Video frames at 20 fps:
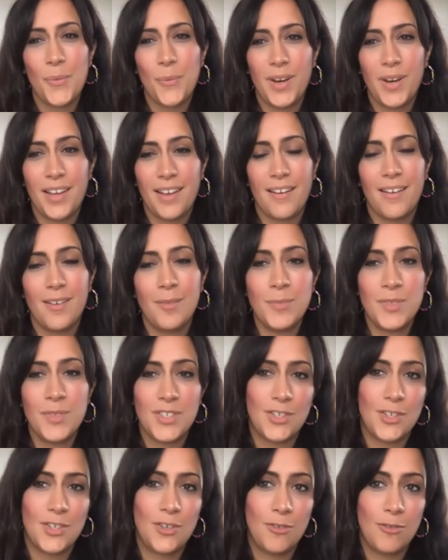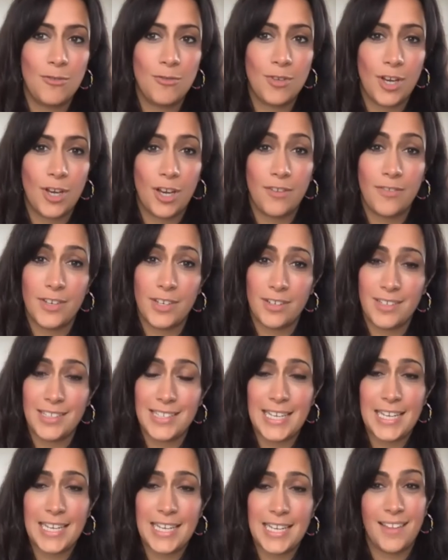when it comes to
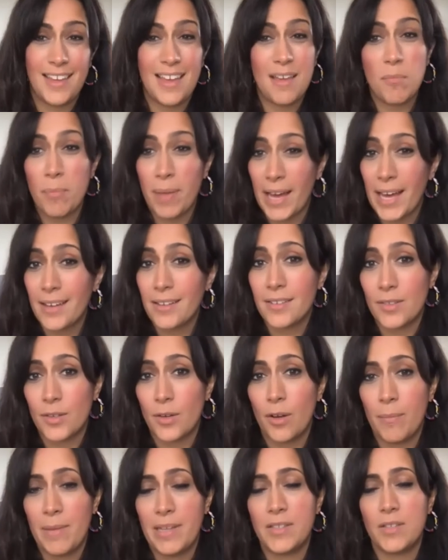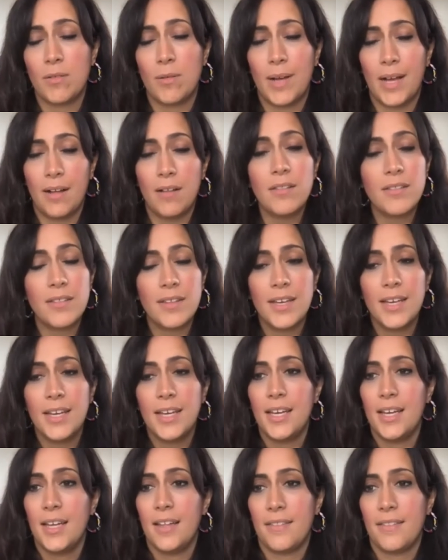COVID-19 and the impact on our mental health,
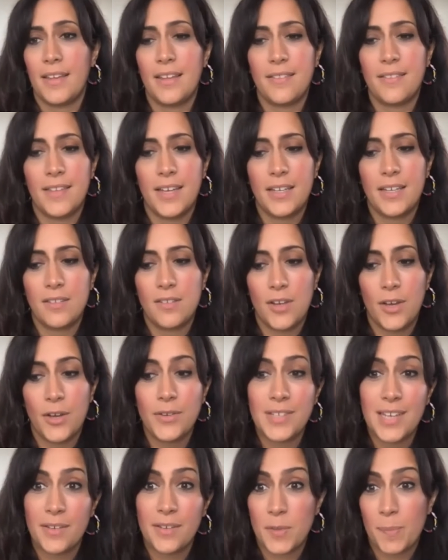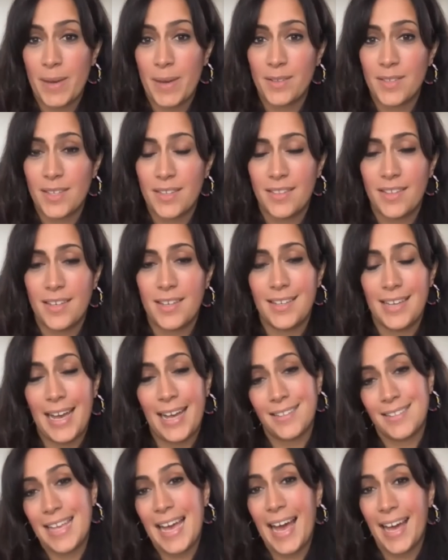I think there's no doubt about it that it
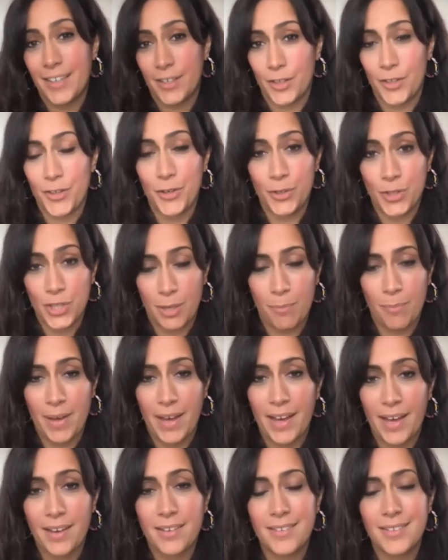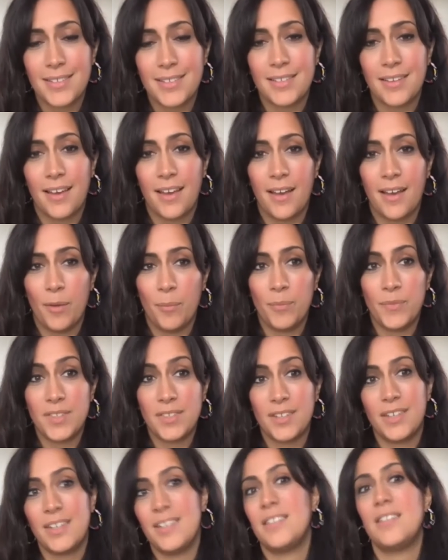has had a huge impact.
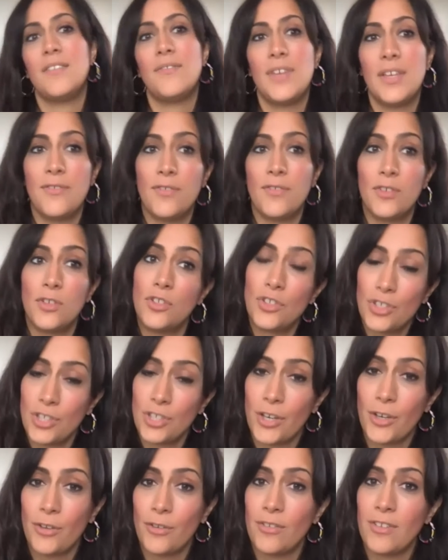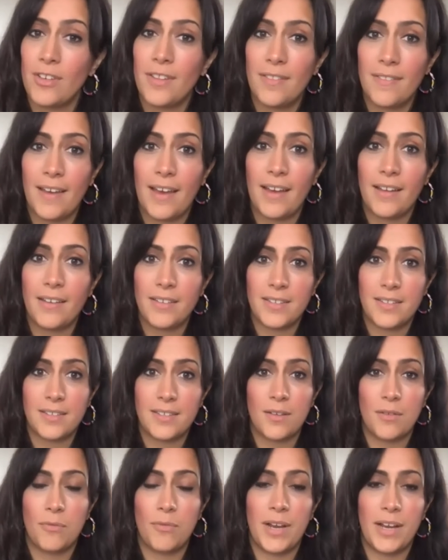Studies have even shown that
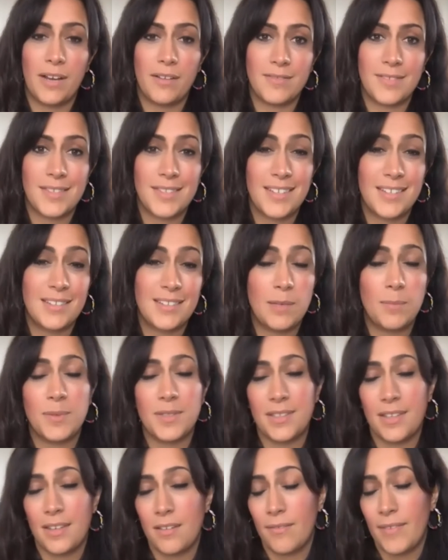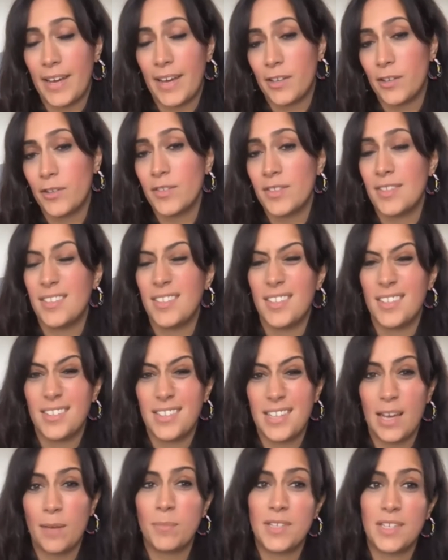around 60% of adults and
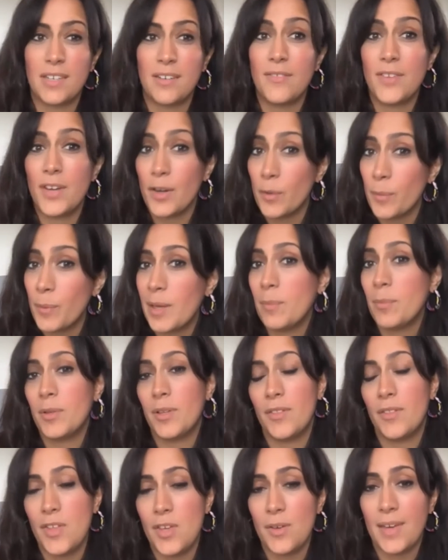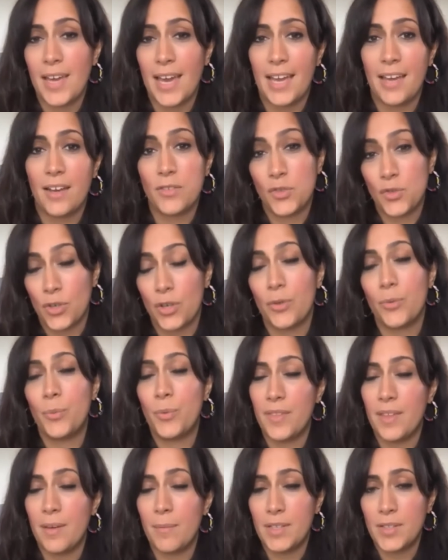68% of younger people in the UK have struggled
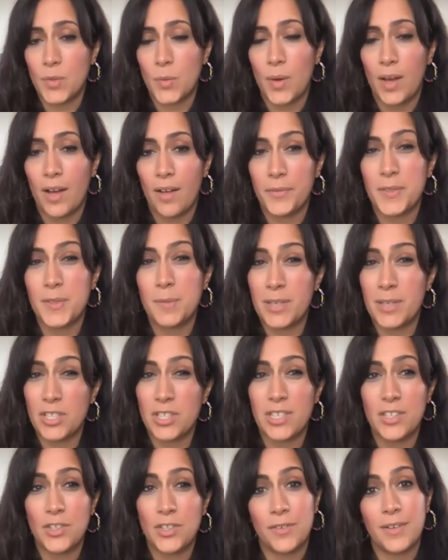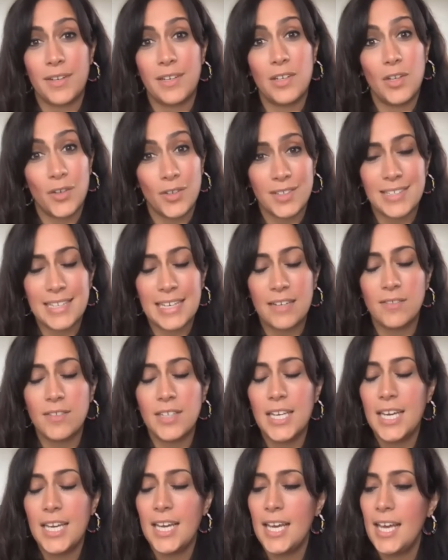with their mental health, especially during lockdown.
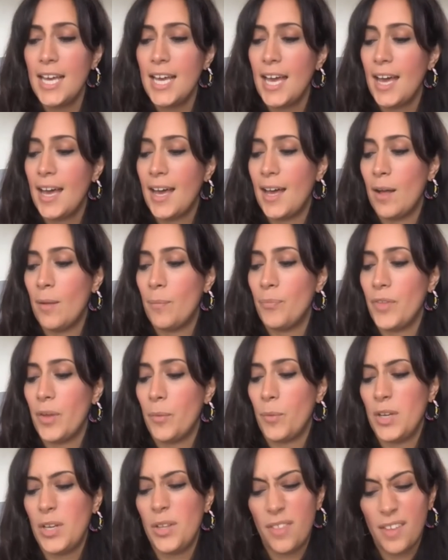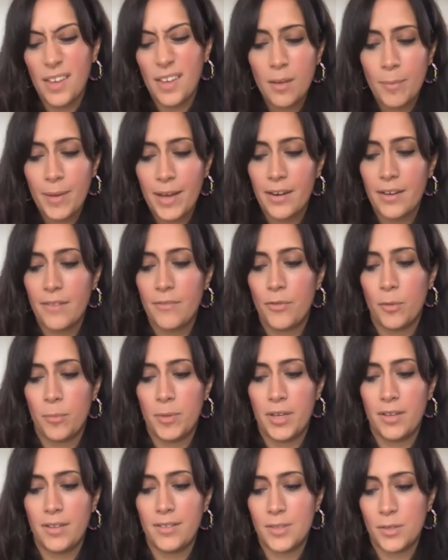And when you think about it from
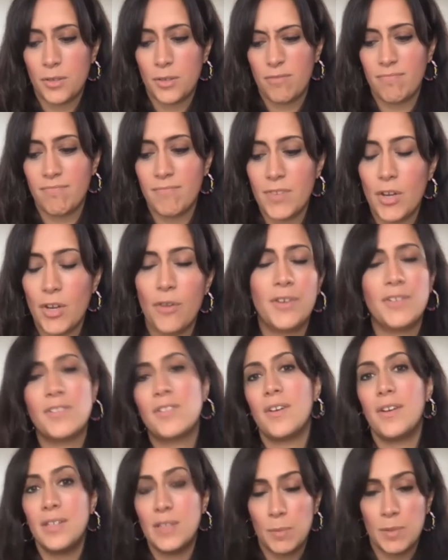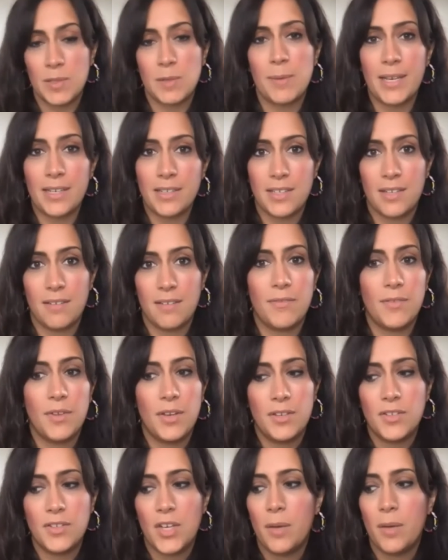a sort of neuroscience perspective,
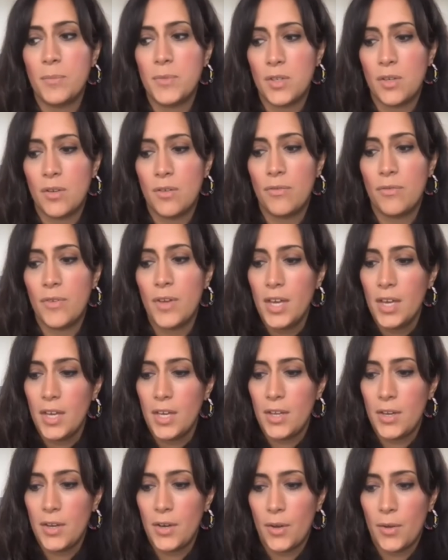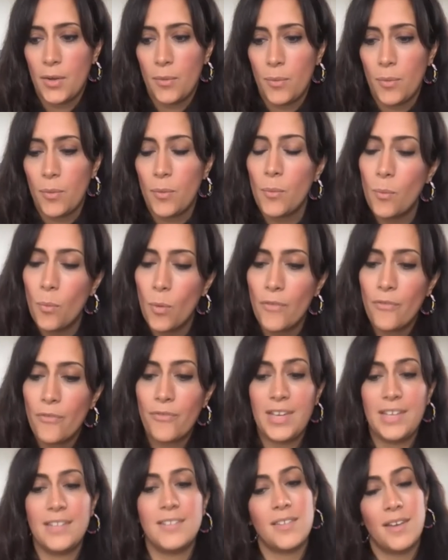in terms of, you know, what
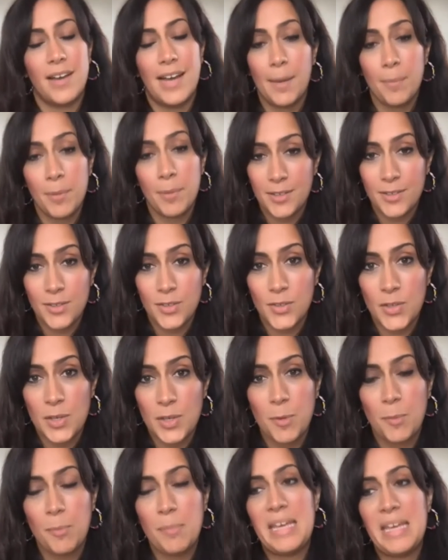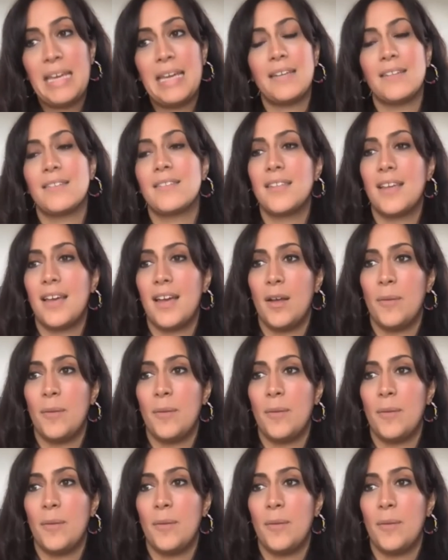feeds our happiness as human beings,